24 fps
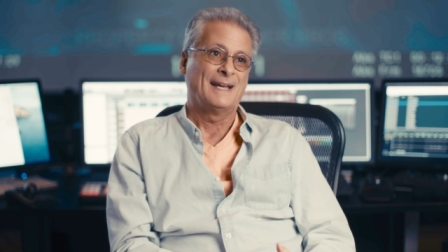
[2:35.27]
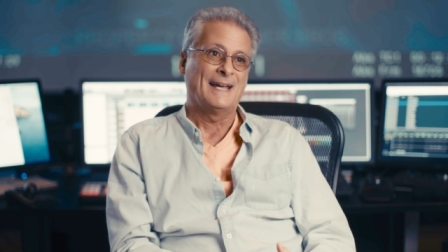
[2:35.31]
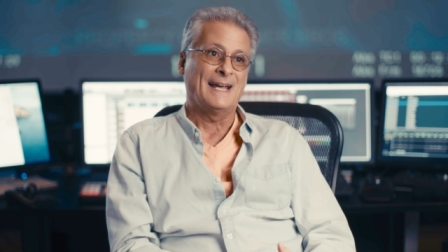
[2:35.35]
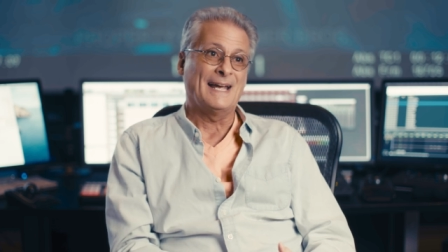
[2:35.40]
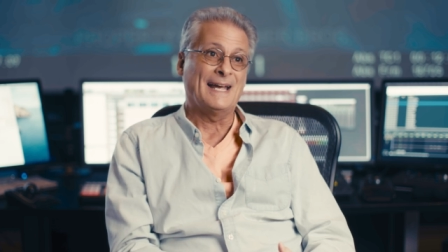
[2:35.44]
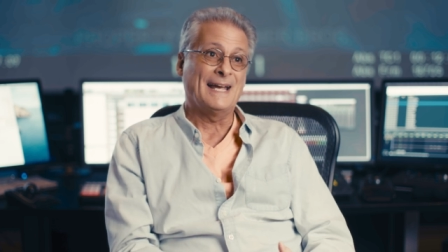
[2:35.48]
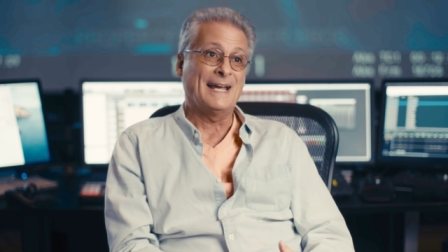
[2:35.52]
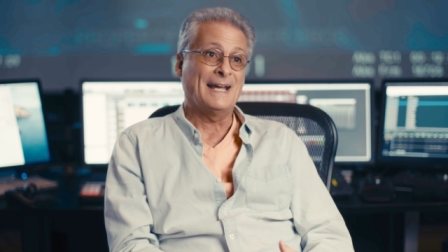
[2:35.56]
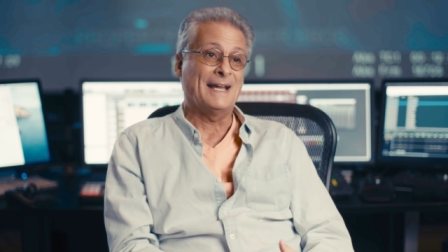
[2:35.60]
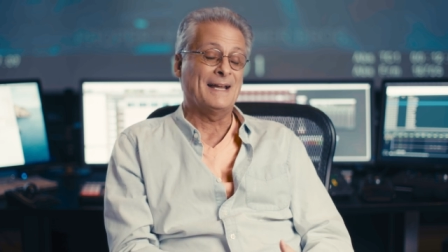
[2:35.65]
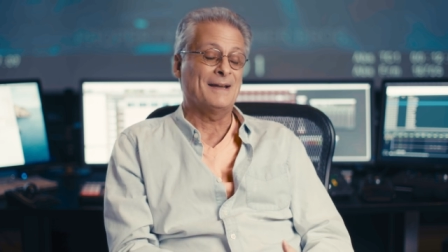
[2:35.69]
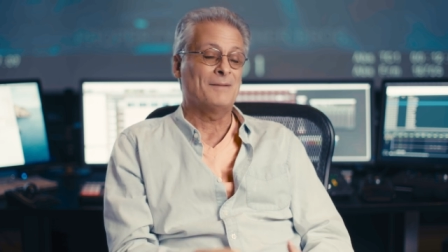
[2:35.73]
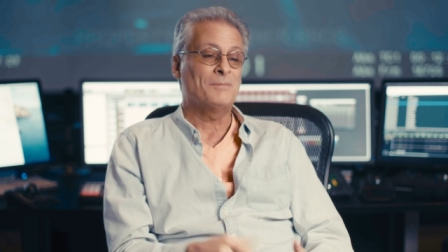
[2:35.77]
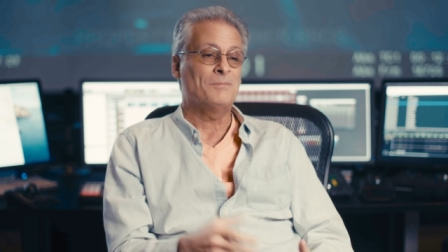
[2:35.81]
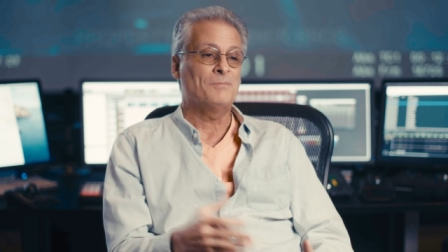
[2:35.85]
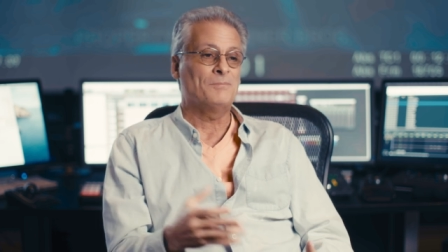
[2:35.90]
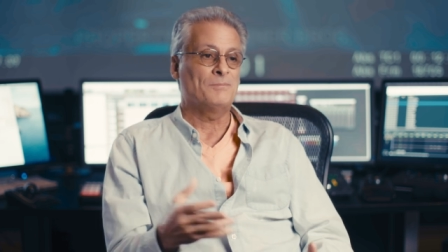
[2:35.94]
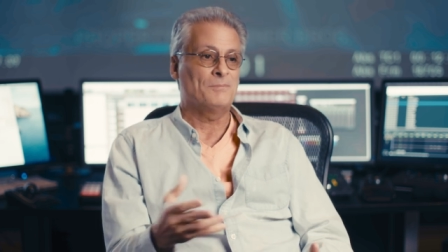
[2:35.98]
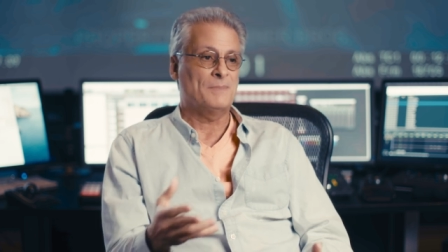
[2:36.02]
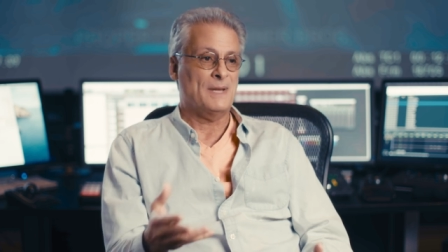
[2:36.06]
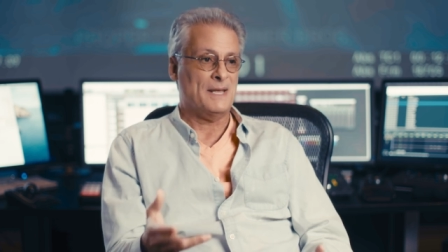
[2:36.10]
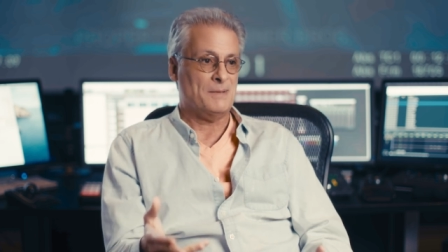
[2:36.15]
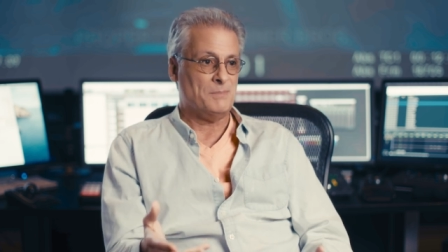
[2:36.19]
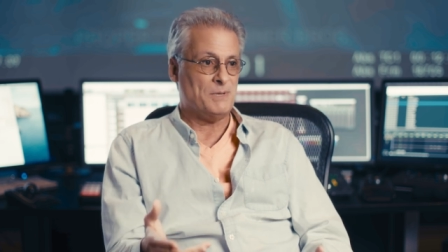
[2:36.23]

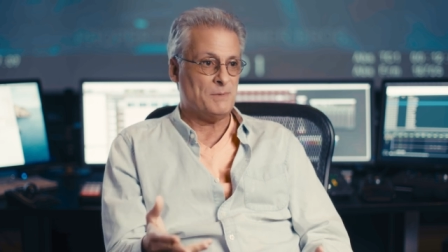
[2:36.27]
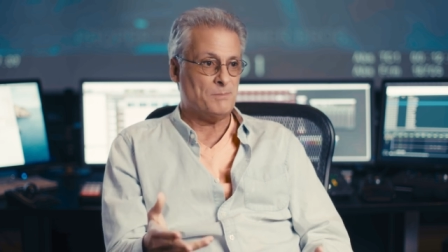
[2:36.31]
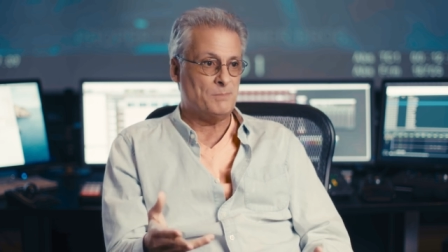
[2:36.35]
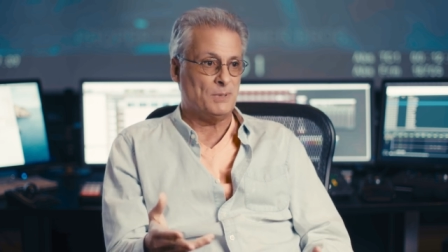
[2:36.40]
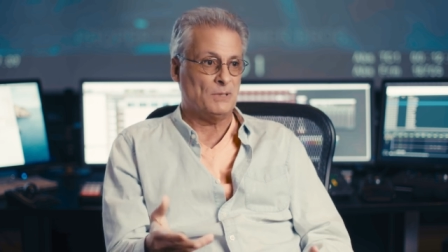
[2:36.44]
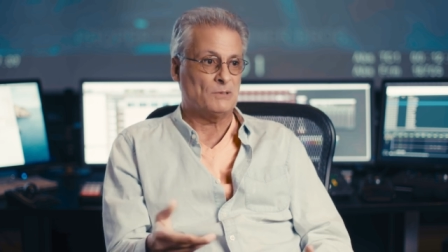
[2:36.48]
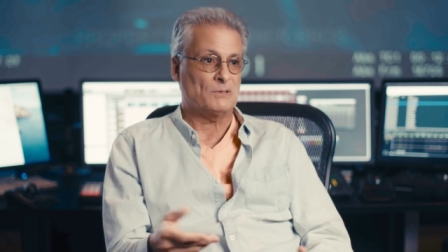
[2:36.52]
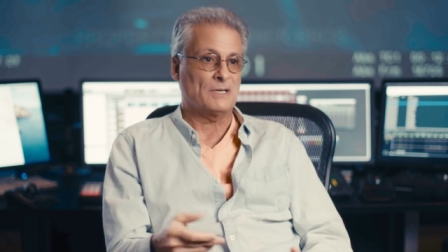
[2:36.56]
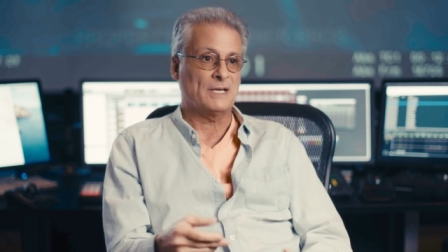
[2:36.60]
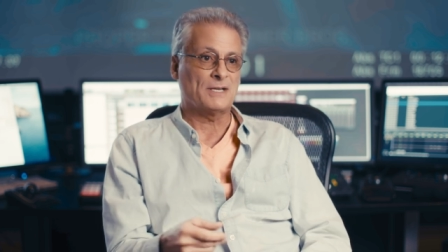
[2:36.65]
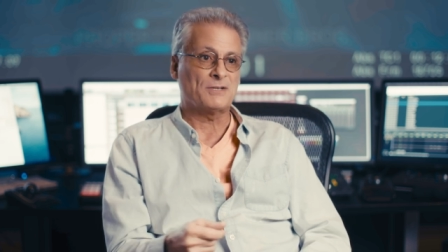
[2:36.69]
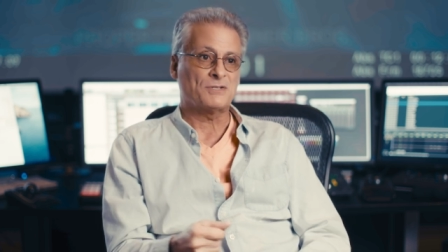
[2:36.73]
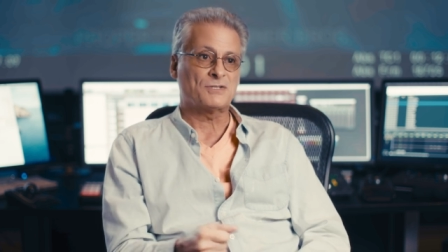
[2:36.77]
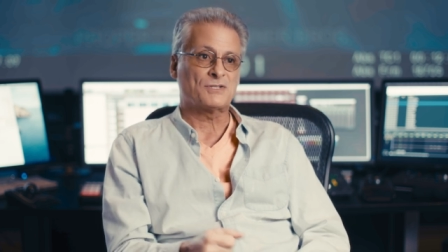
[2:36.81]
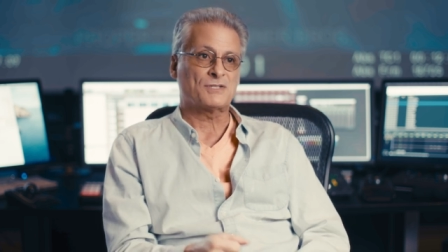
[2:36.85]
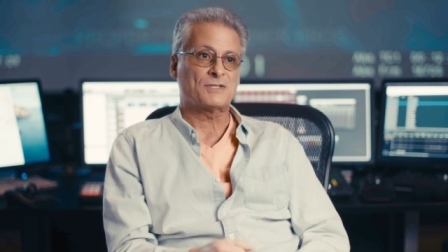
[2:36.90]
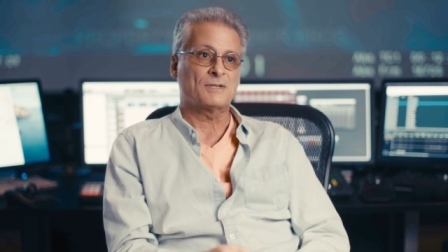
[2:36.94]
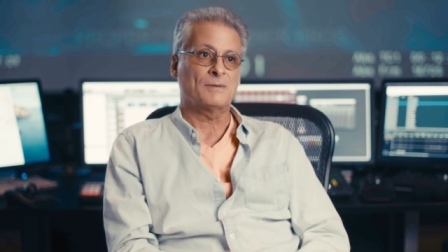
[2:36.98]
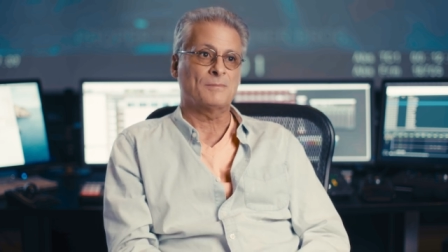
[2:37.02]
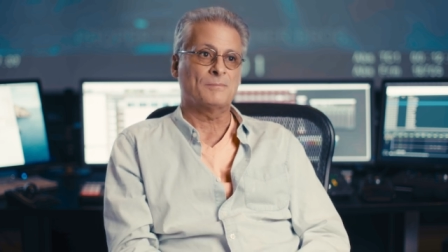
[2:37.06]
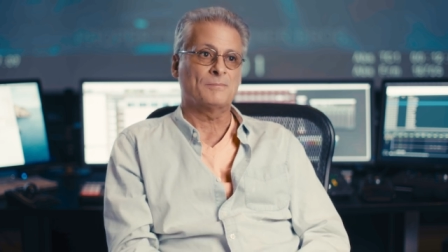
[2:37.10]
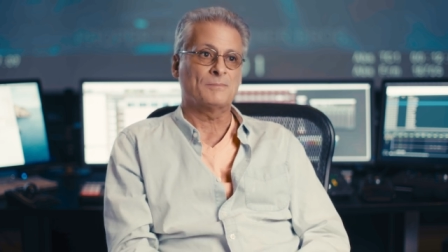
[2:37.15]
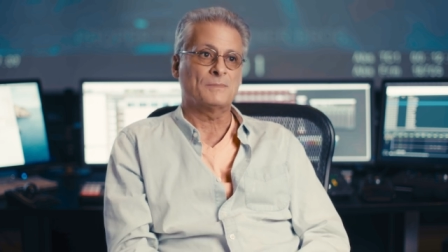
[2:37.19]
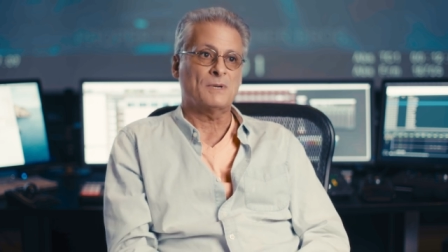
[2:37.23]
and maybe building
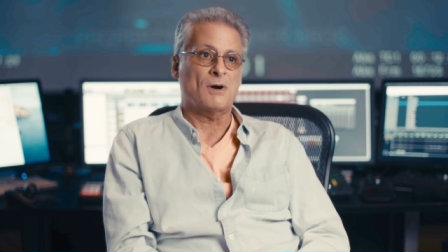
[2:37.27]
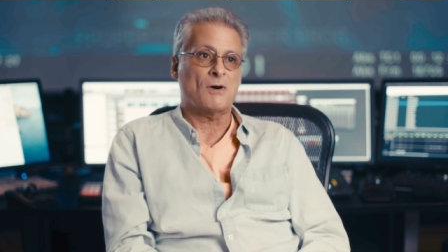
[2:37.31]
some